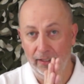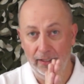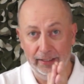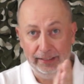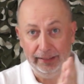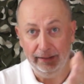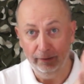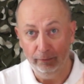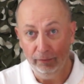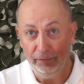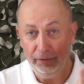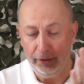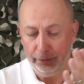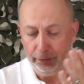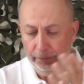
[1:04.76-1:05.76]
I
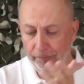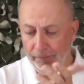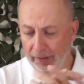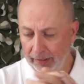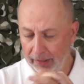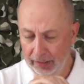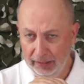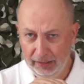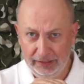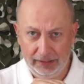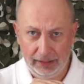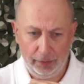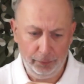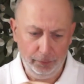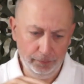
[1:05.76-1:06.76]
review.
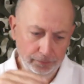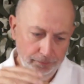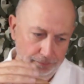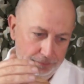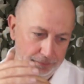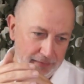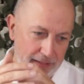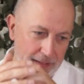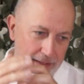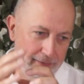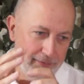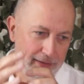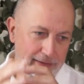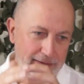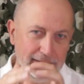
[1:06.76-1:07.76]
So kind of
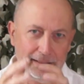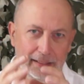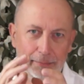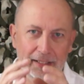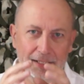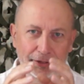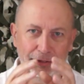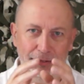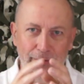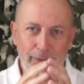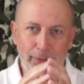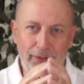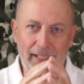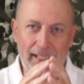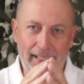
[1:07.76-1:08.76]
a double-edged
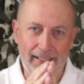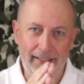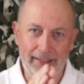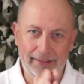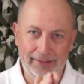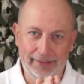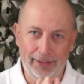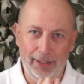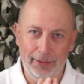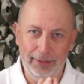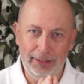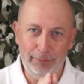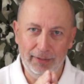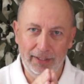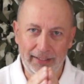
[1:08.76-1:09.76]
sword there. Not
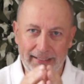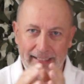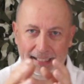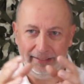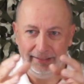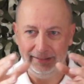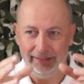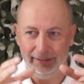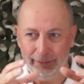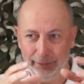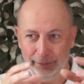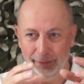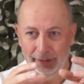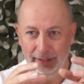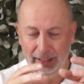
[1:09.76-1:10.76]
only will I get
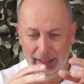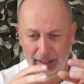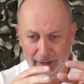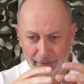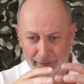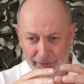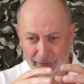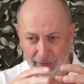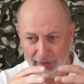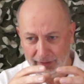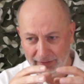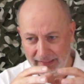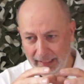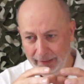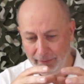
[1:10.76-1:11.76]
to review
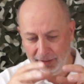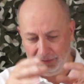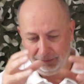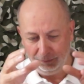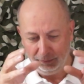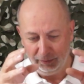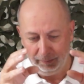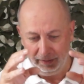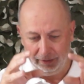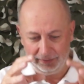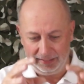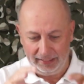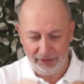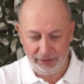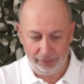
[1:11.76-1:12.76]
those air rifles, but I'll
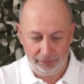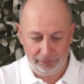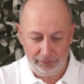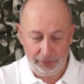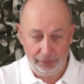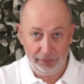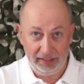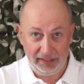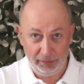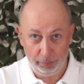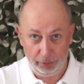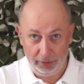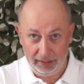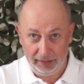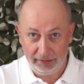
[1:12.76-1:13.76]
get to review this
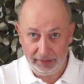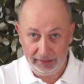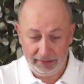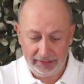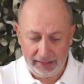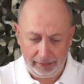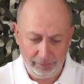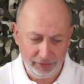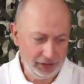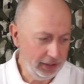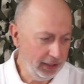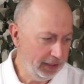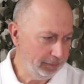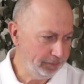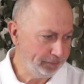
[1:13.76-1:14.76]
product at the same
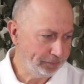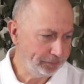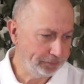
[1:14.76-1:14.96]
time,